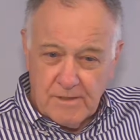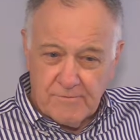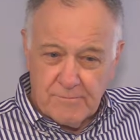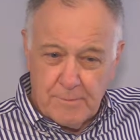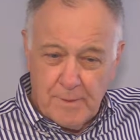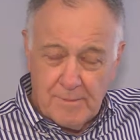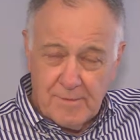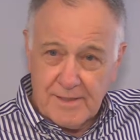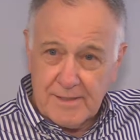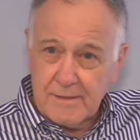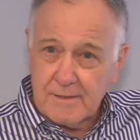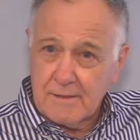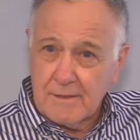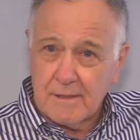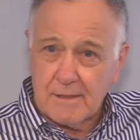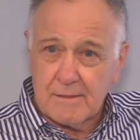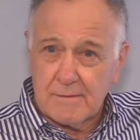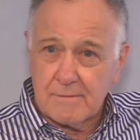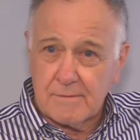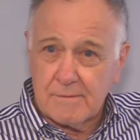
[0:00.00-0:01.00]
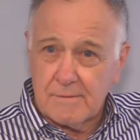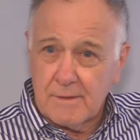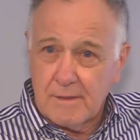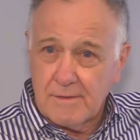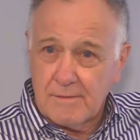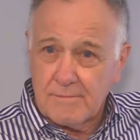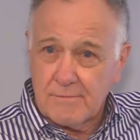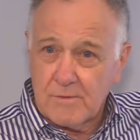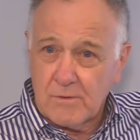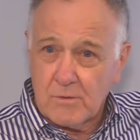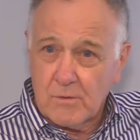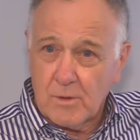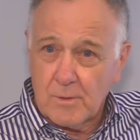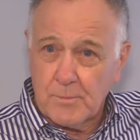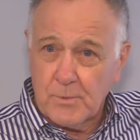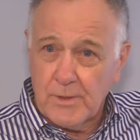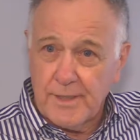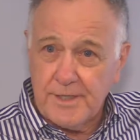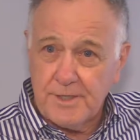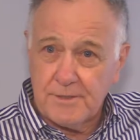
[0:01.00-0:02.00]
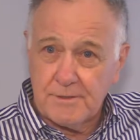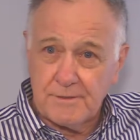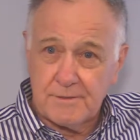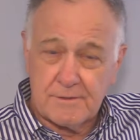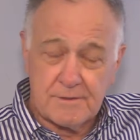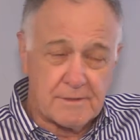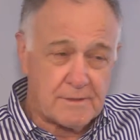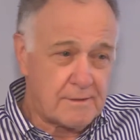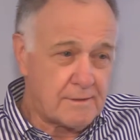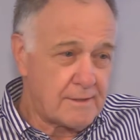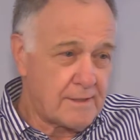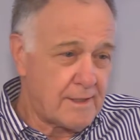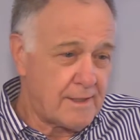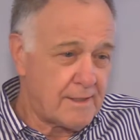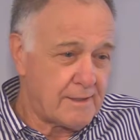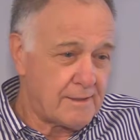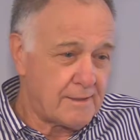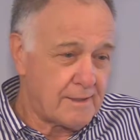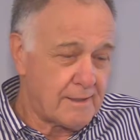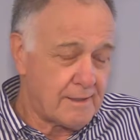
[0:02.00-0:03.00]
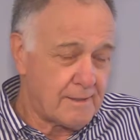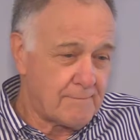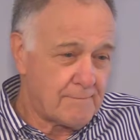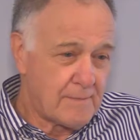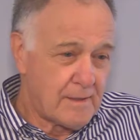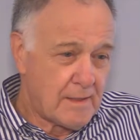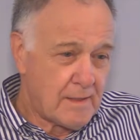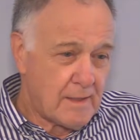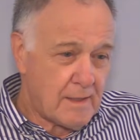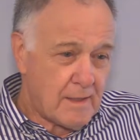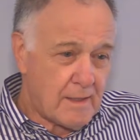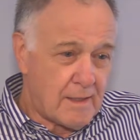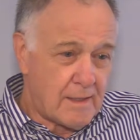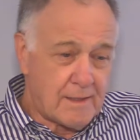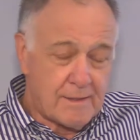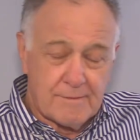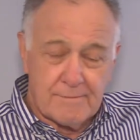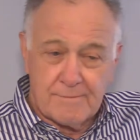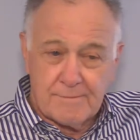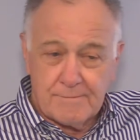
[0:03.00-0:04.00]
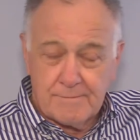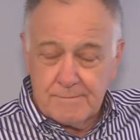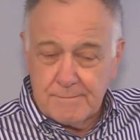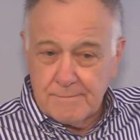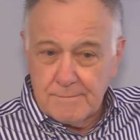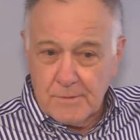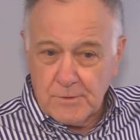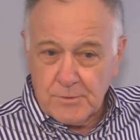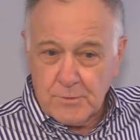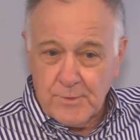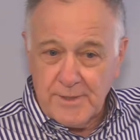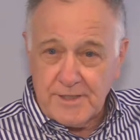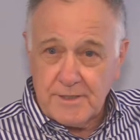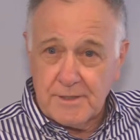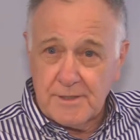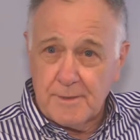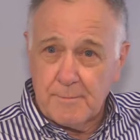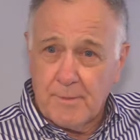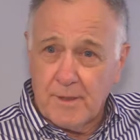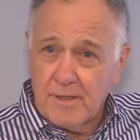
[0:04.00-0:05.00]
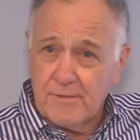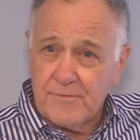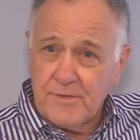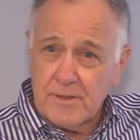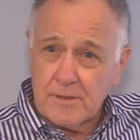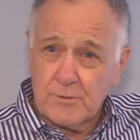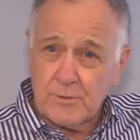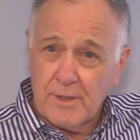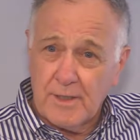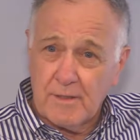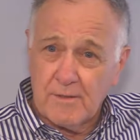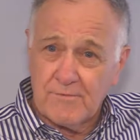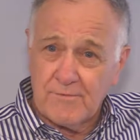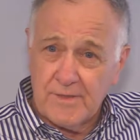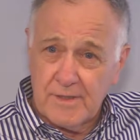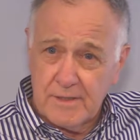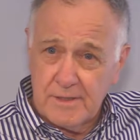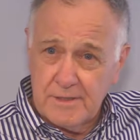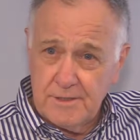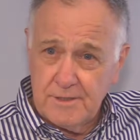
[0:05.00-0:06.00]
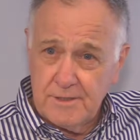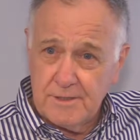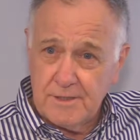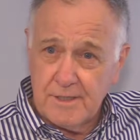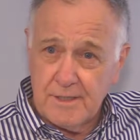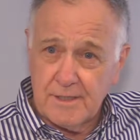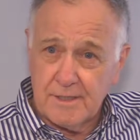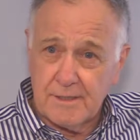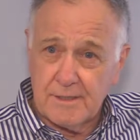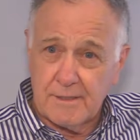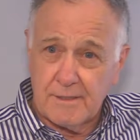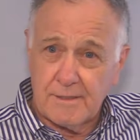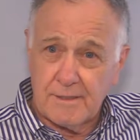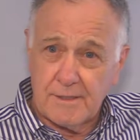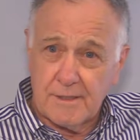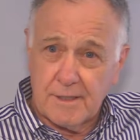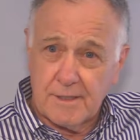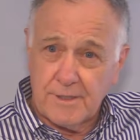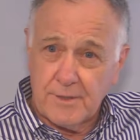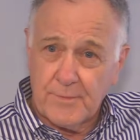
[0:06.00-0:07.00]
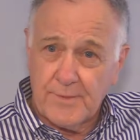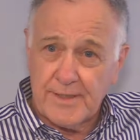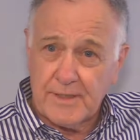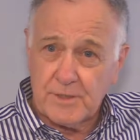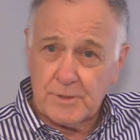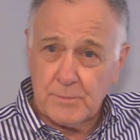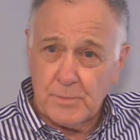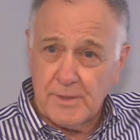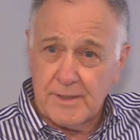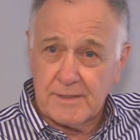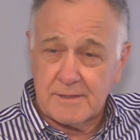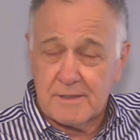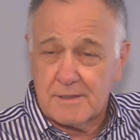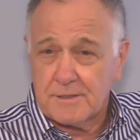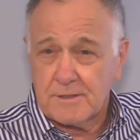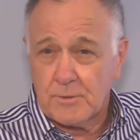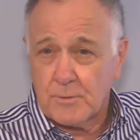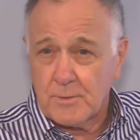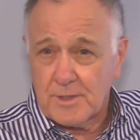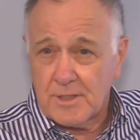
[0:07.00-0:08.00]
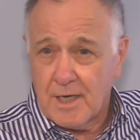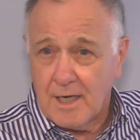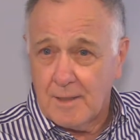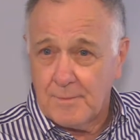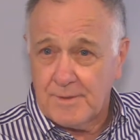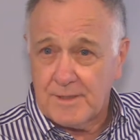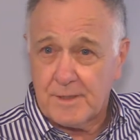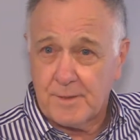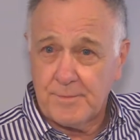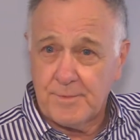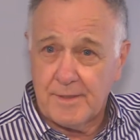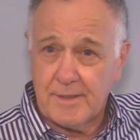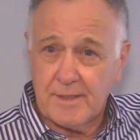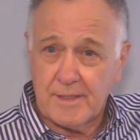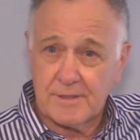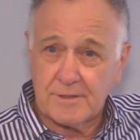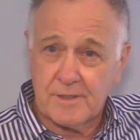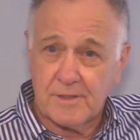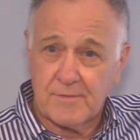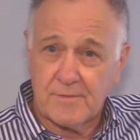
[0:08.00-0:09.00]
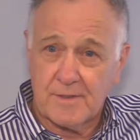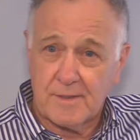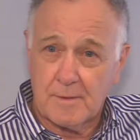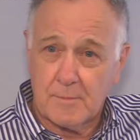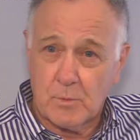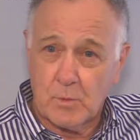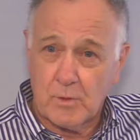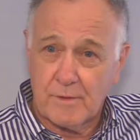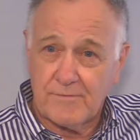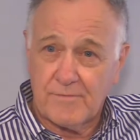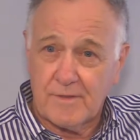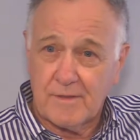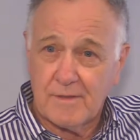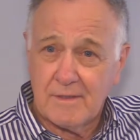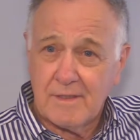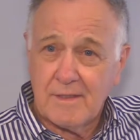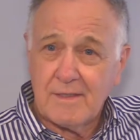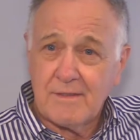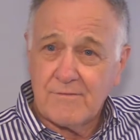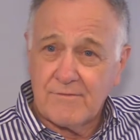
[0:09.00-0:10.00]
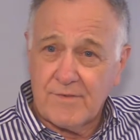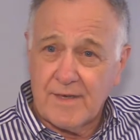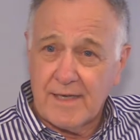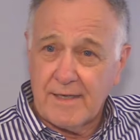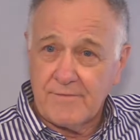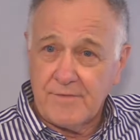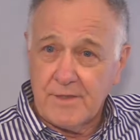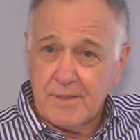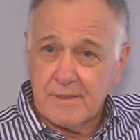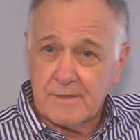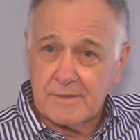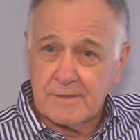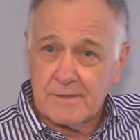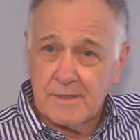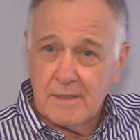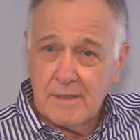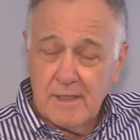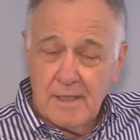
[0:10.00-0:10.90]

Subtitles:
public corporations and most recently Butterfield Trail Village in Eureka Springs. It's a retirement community. I served on the board for 5 years.